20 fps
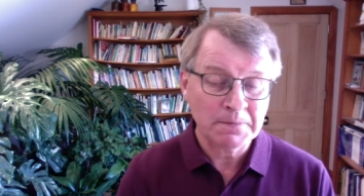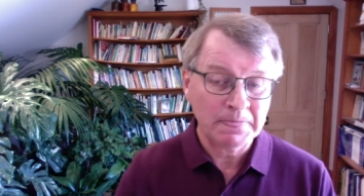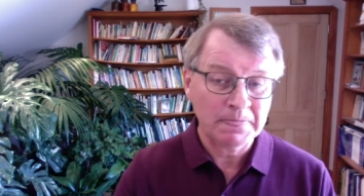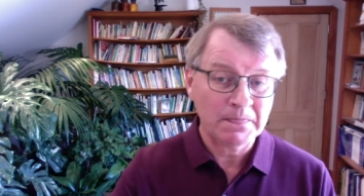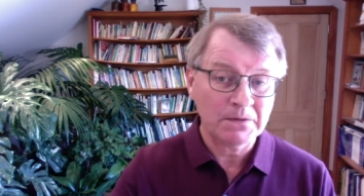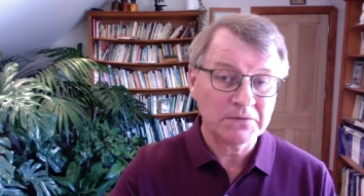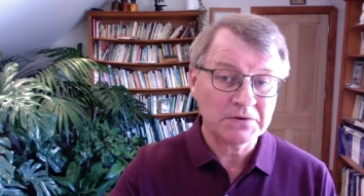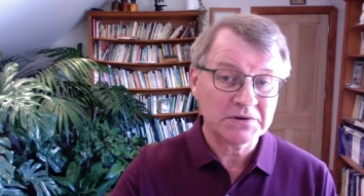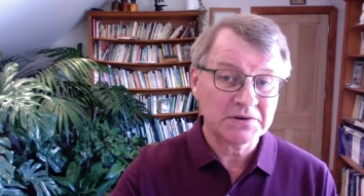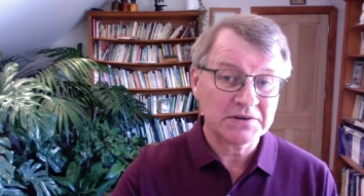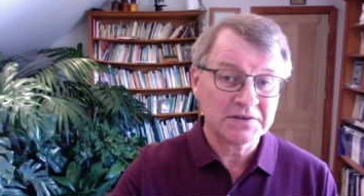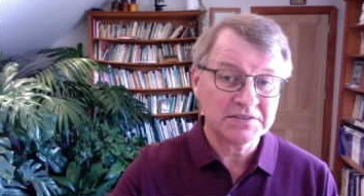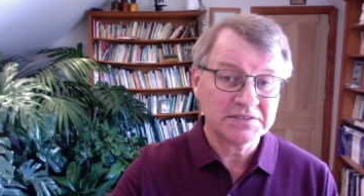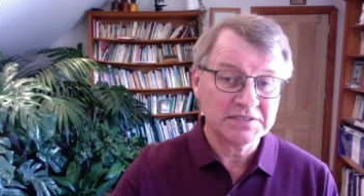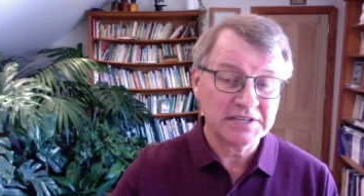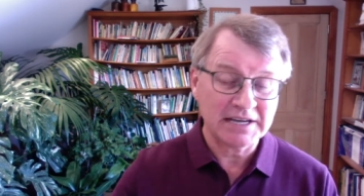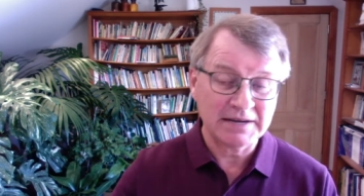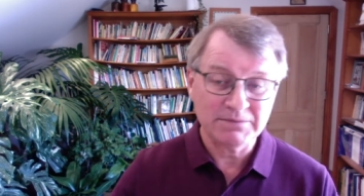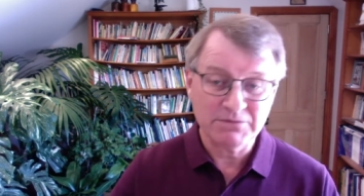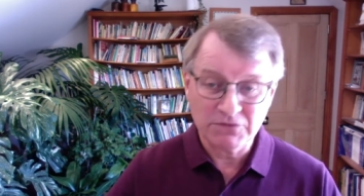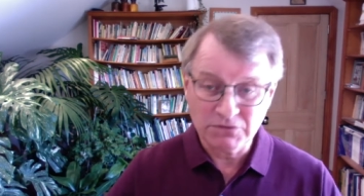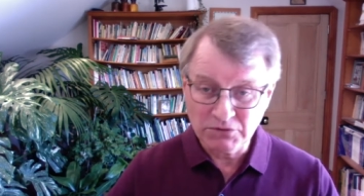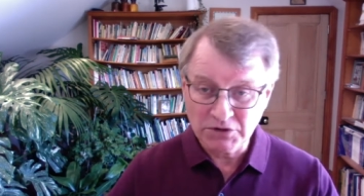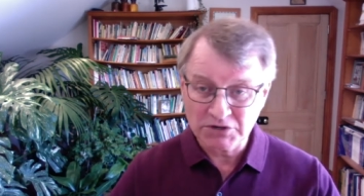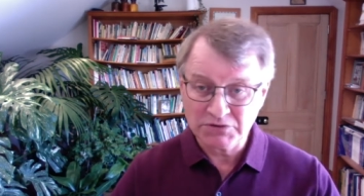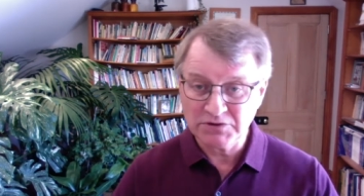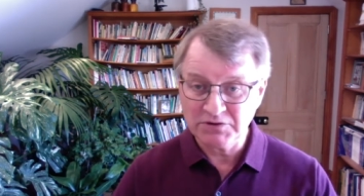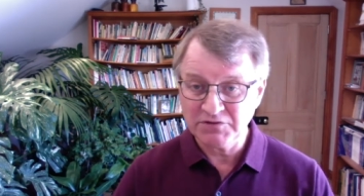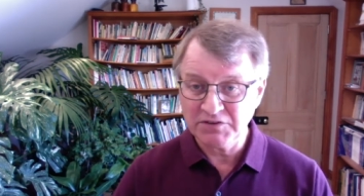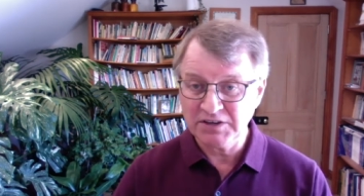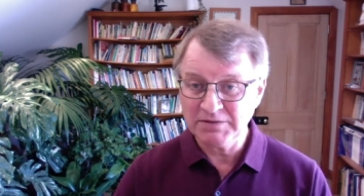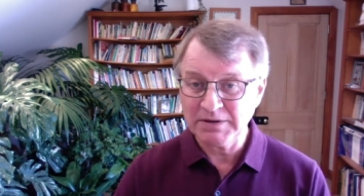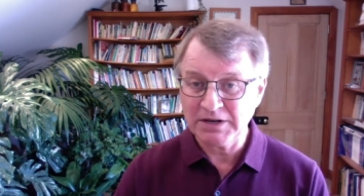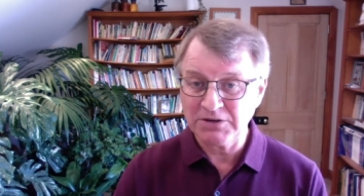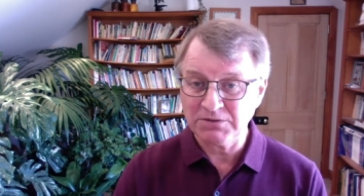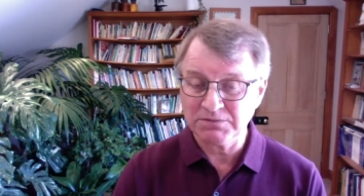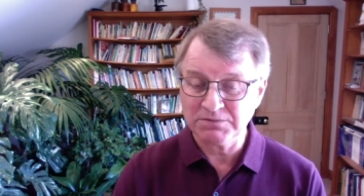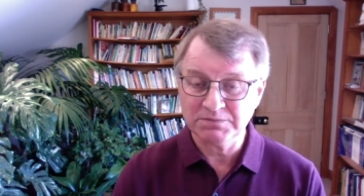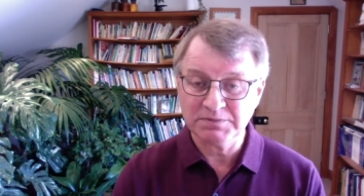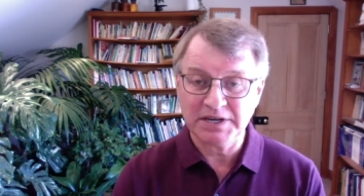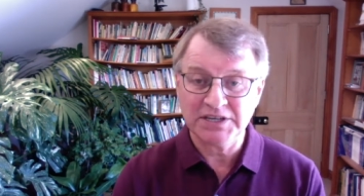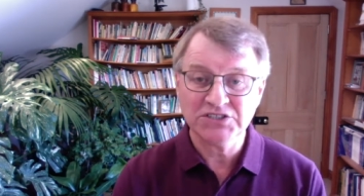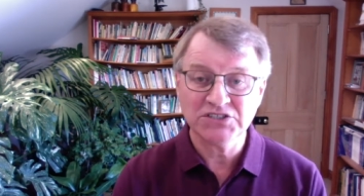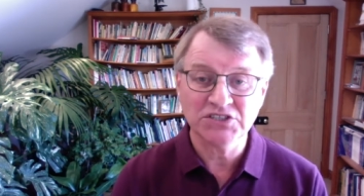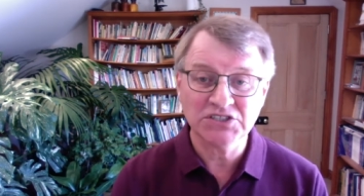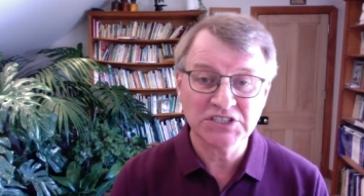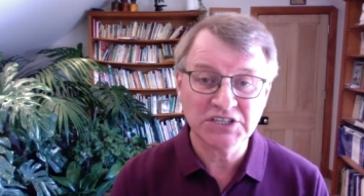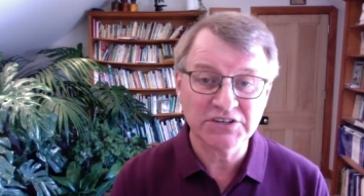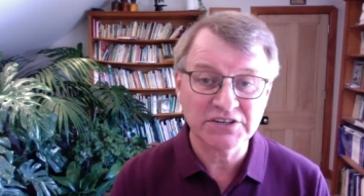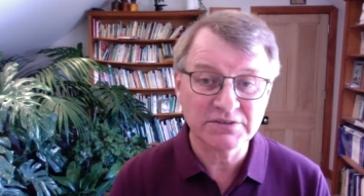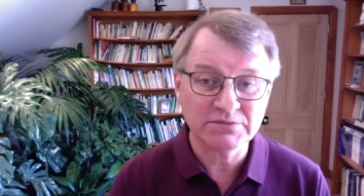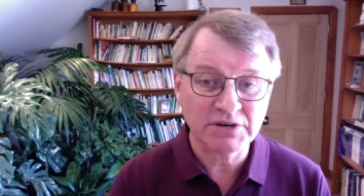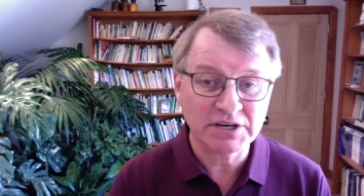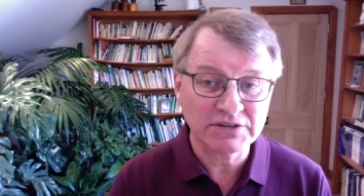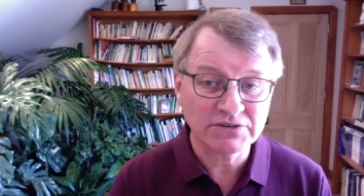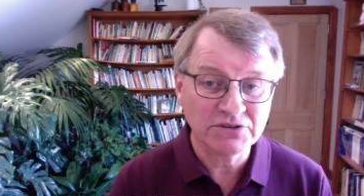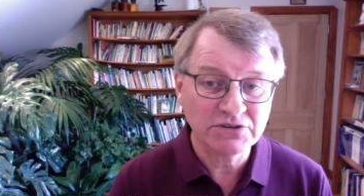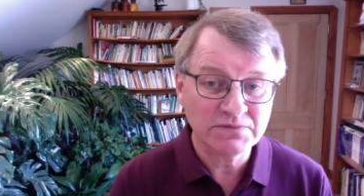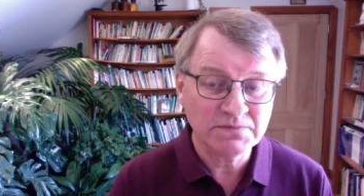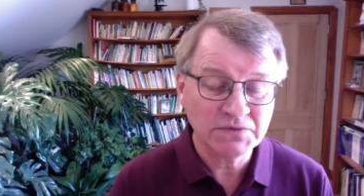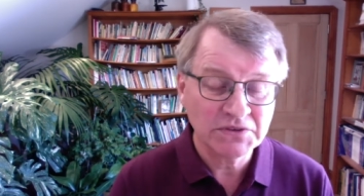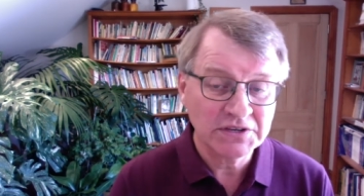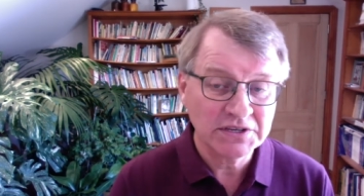When I um, work with female patients here in my room,